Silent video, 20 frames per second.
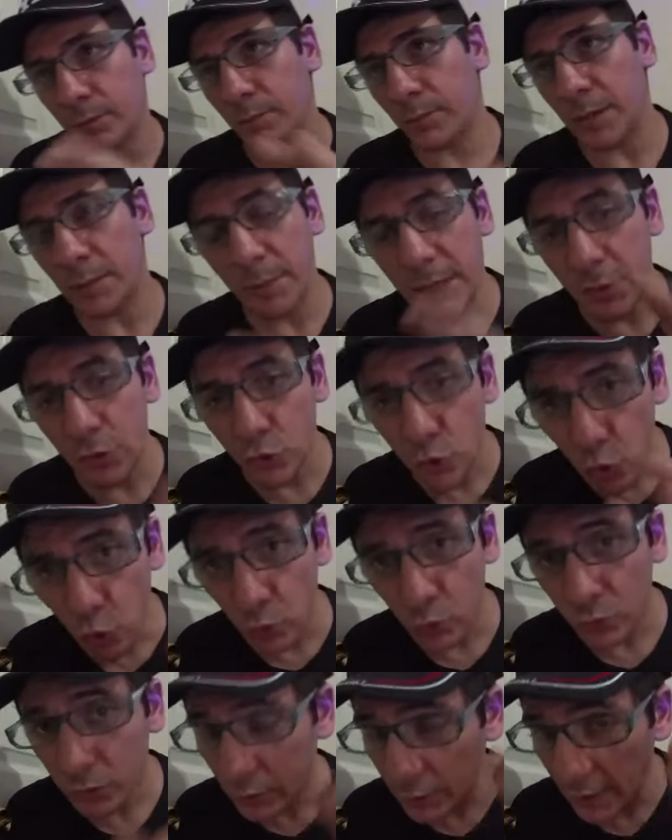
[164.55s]
Maybe
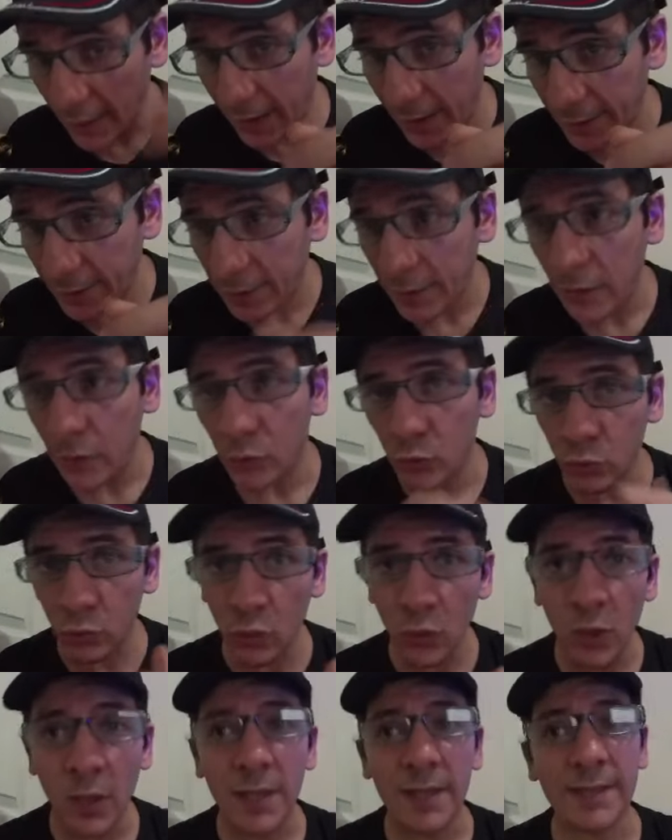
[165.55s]
you try
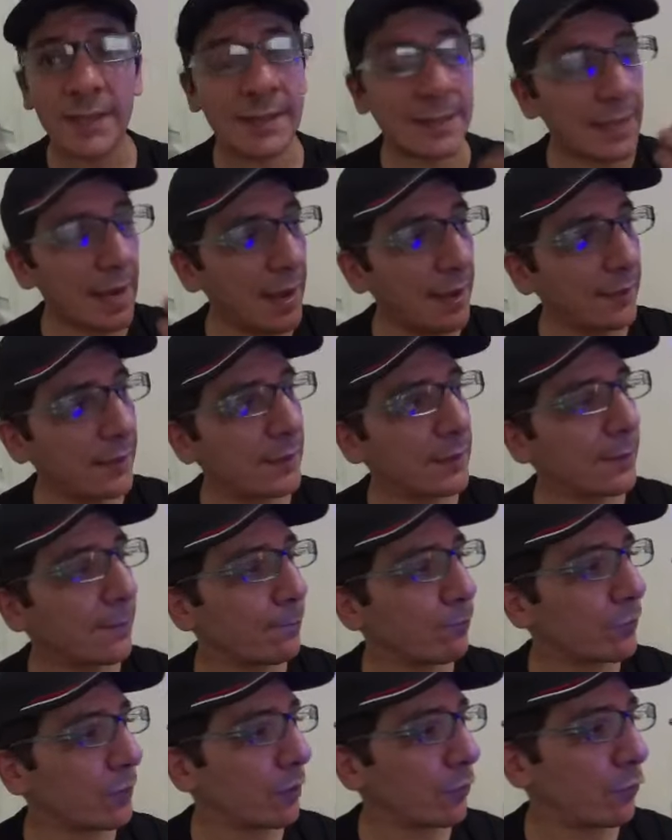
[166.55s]
to
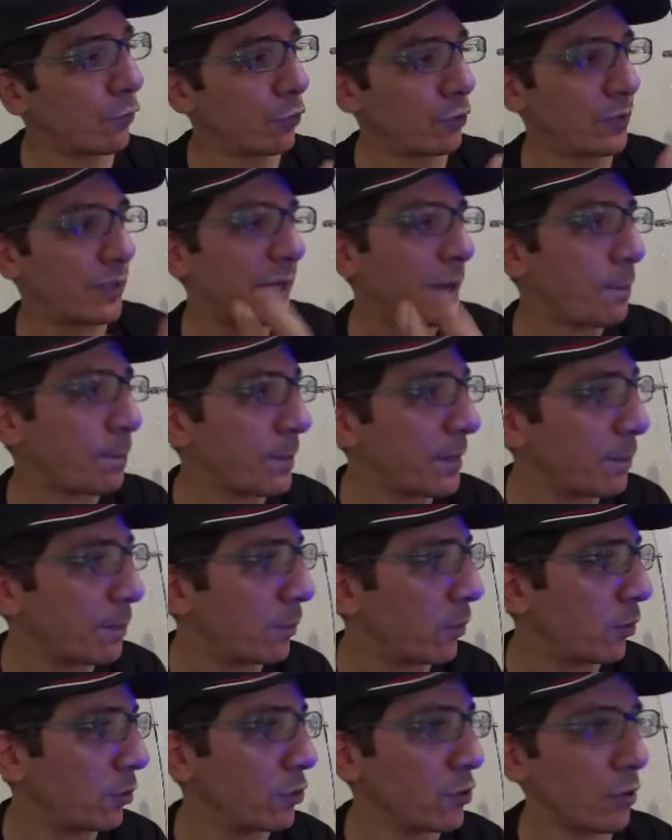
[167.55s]
send for three
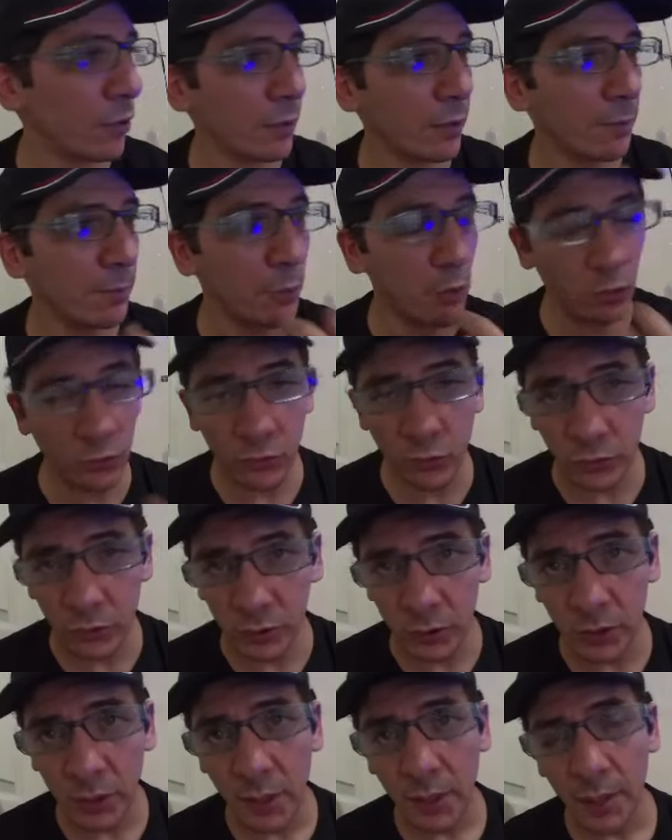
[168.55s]
people your product,